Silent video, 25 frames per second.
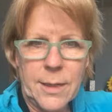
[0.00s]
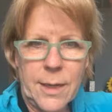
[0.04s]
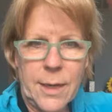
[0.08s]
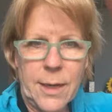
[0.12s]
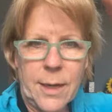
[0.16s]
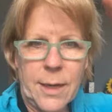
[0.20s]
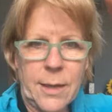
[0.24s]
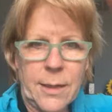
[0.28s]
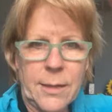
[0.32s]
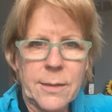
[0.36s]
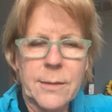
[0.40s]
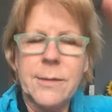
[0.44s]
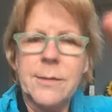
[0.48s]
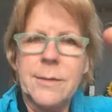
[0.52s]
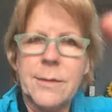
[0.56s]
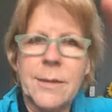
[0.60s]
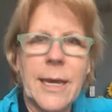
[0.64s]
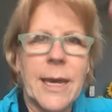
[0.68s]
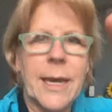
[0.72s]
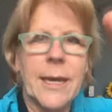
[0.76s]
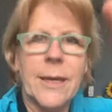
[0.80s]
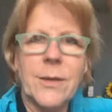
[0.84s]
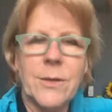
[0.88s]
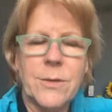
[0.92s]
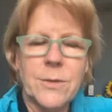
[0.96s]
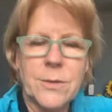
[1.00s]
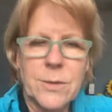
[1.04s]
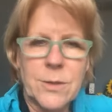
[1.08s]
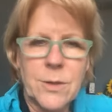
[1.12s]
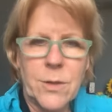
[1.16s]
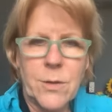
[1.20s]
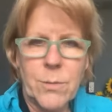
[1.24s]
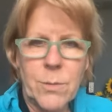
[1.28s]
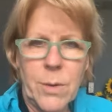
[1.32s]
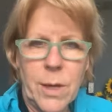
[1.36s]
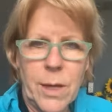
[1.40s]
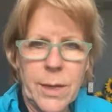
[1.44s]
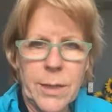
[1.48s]
Yeah, thank you
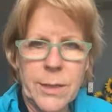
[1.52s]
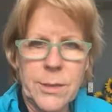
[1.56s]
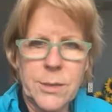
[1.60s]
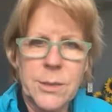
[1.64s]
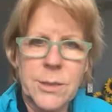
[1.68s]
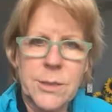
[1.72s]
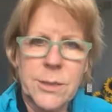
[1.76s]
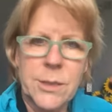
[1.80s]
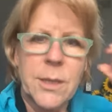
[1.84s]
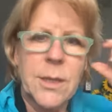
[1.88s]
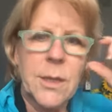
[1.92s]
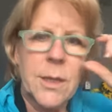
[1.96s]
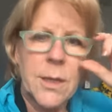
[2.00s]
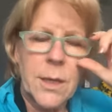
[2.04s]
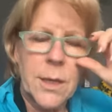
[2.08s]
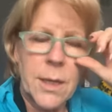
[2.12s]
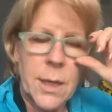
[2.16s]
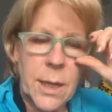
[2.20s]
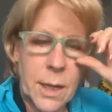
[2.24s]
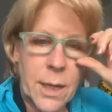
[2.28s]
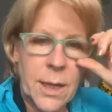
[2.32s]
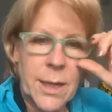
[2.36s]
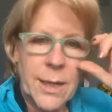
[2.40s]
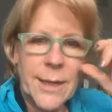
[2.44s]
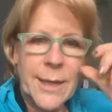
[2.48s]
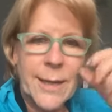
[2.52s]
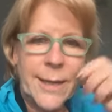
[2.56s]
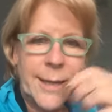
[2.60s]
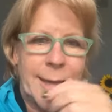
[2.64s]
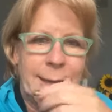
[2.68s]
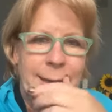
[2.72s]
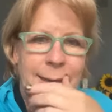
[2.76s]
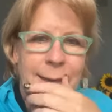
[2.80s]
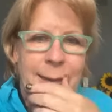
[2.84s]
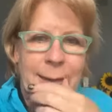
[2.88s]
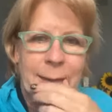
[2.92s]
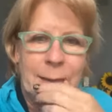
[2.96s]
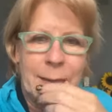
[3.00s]
so much.
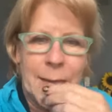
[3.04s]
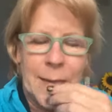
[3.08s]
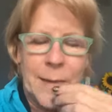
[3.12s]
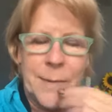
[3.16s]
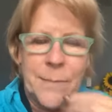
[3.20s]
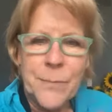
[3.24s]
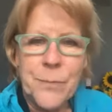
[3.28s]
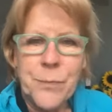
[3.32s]
Yeah.